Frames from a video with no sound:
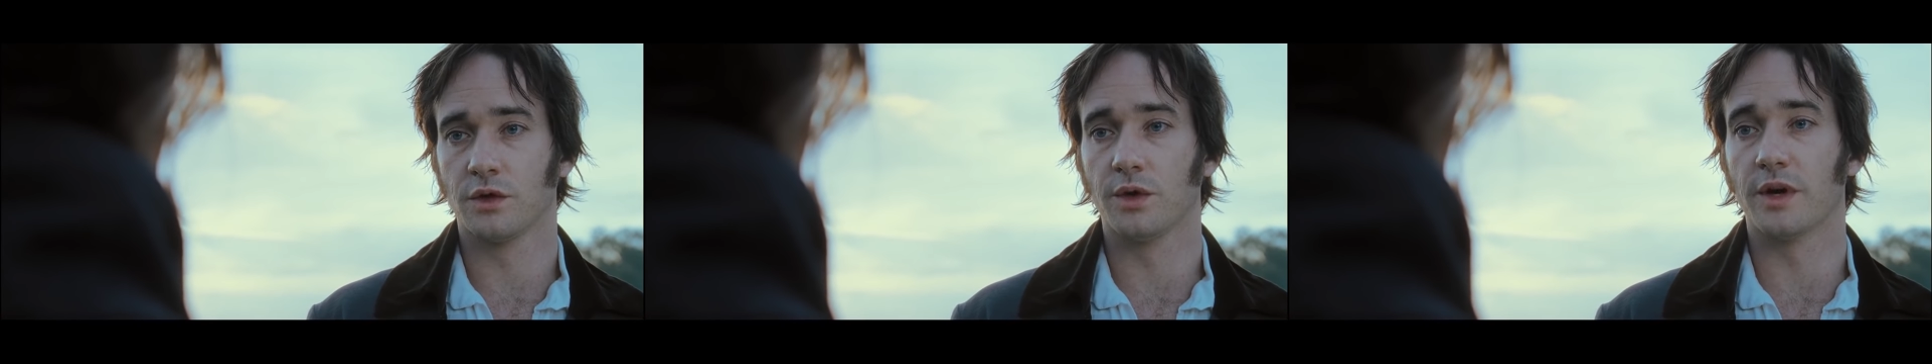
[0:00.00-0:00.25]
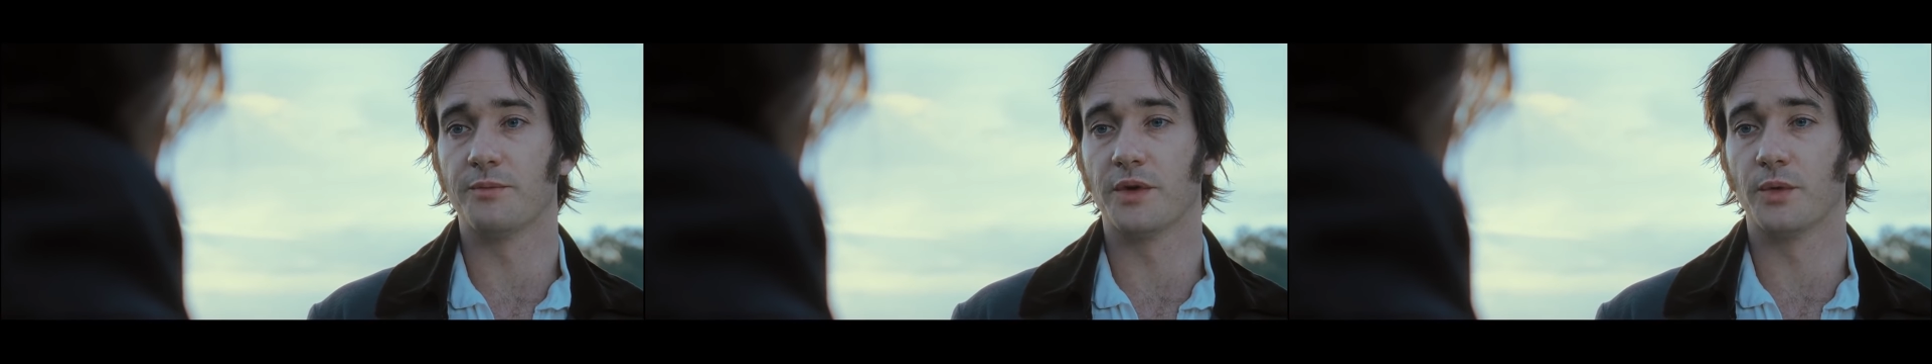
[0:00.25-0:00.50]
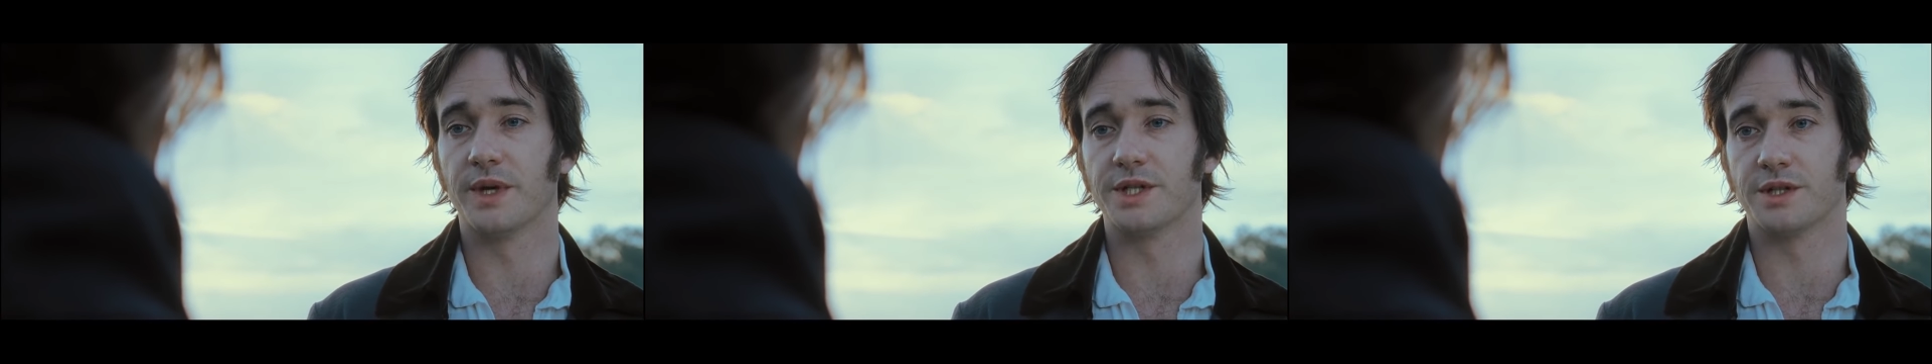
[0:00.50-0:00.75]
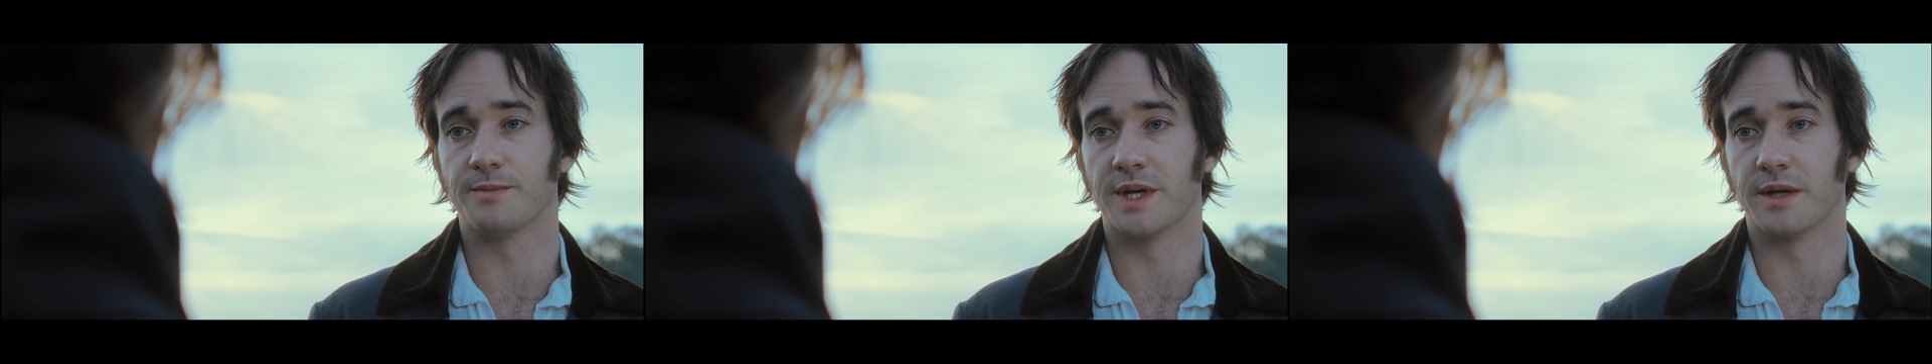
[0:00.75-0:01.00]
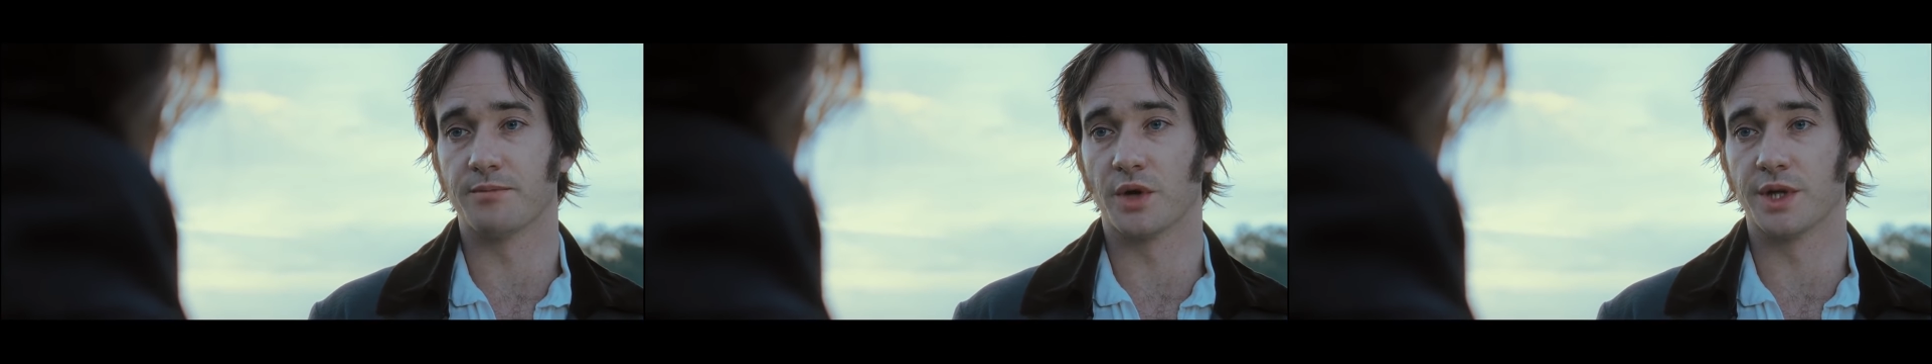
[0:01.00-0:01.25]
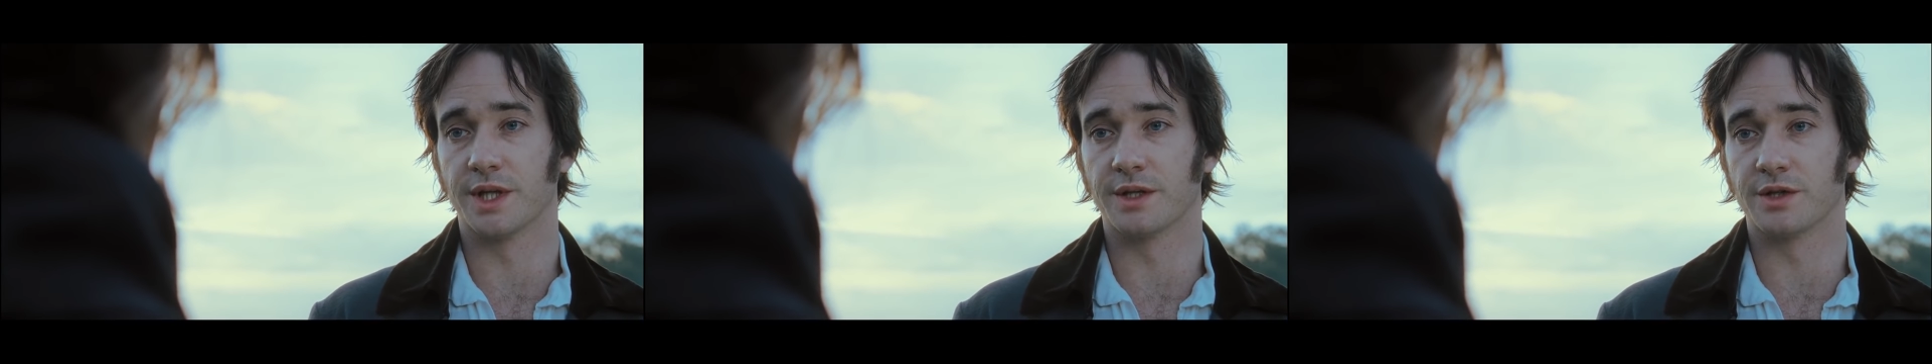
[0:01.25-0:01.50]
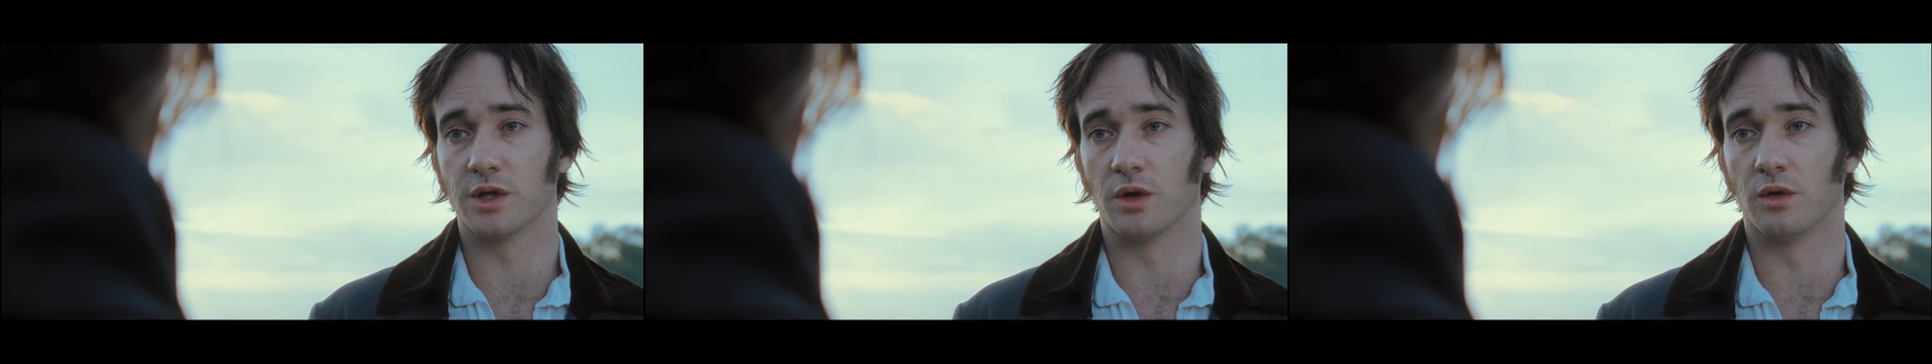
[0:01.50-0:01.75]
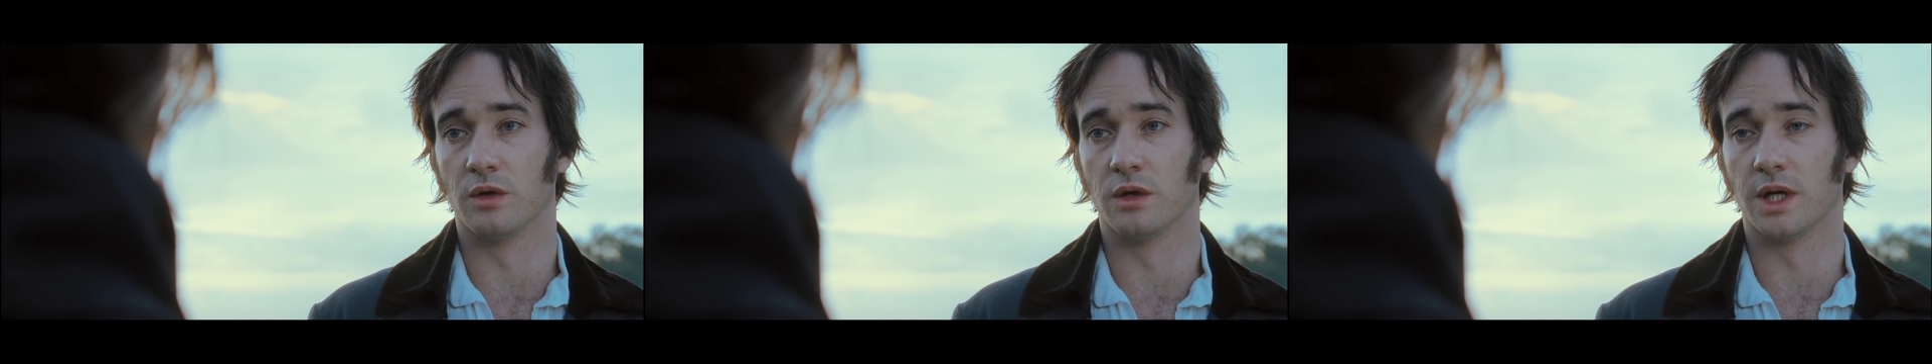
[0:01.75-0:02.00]
You have bewitched me, body and
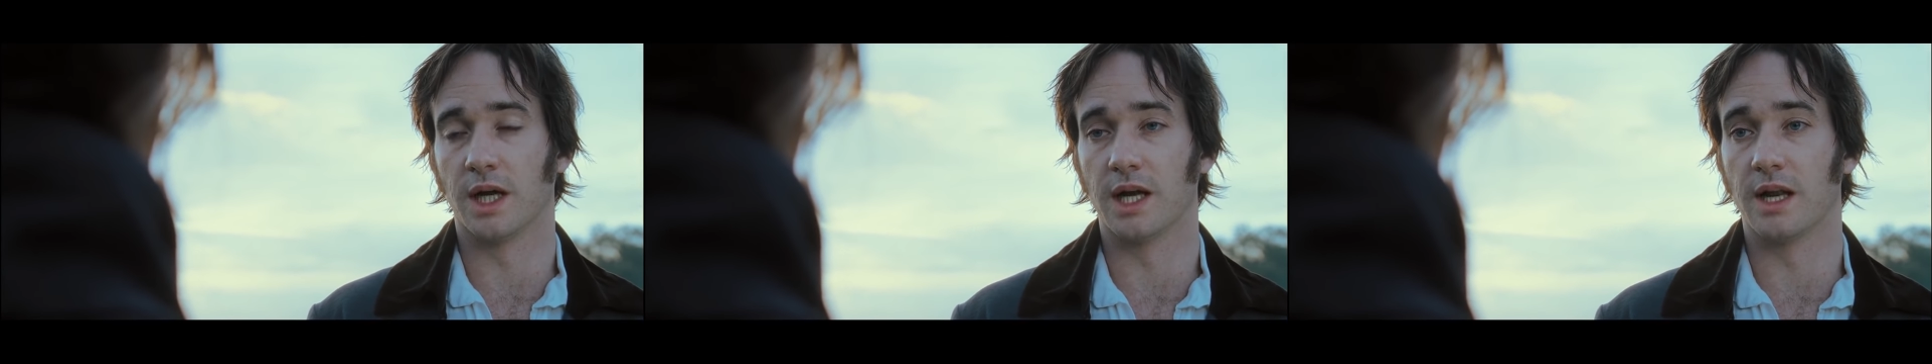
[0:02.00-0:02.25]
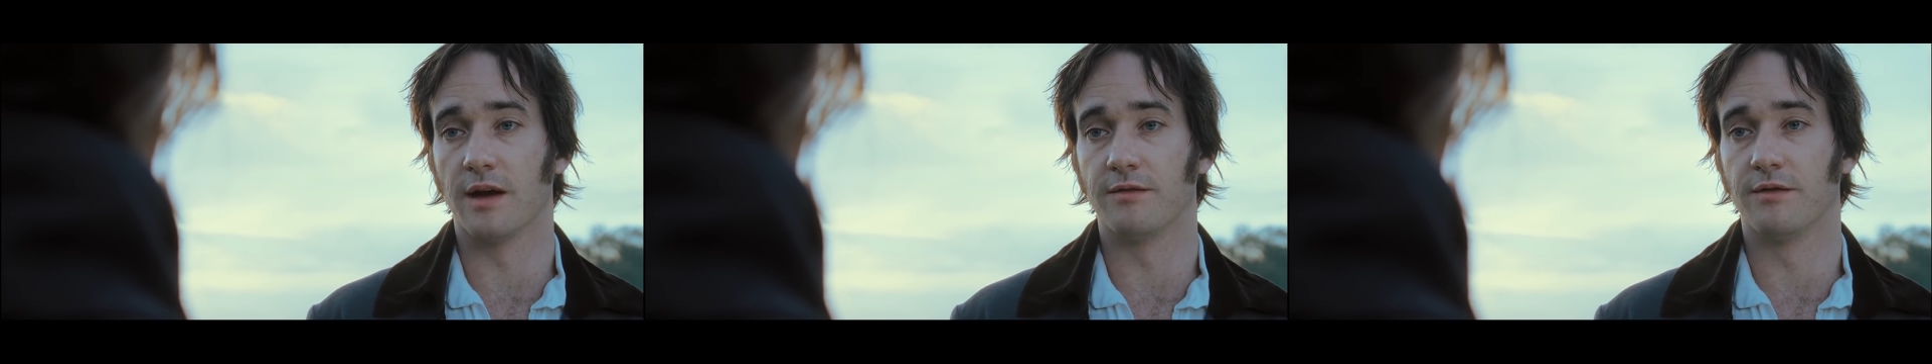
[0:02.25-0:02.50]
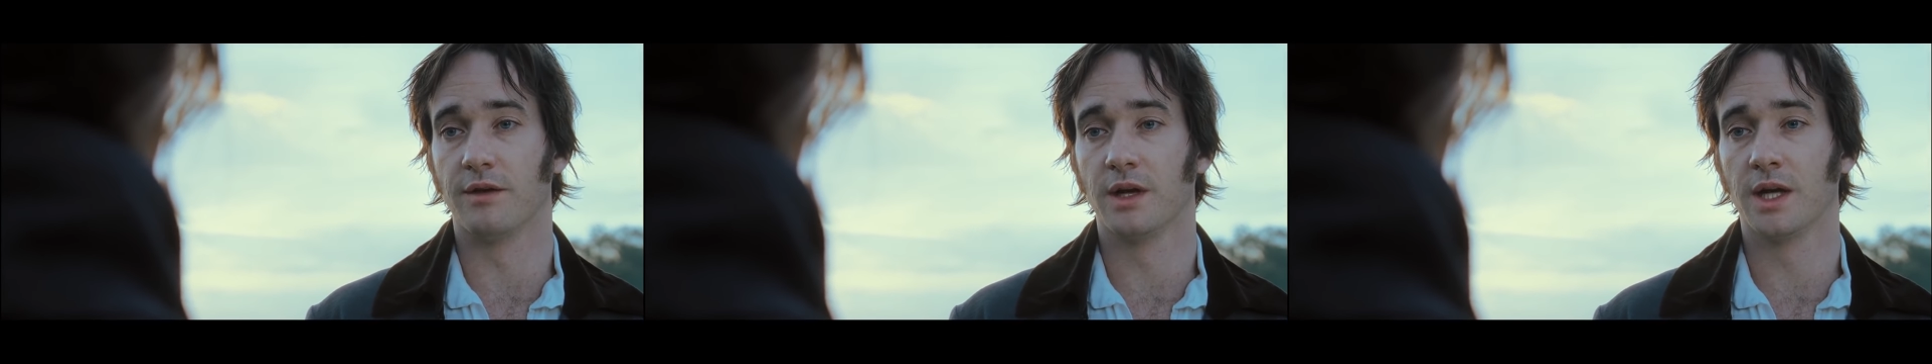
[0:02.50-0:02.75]
soul, and I love,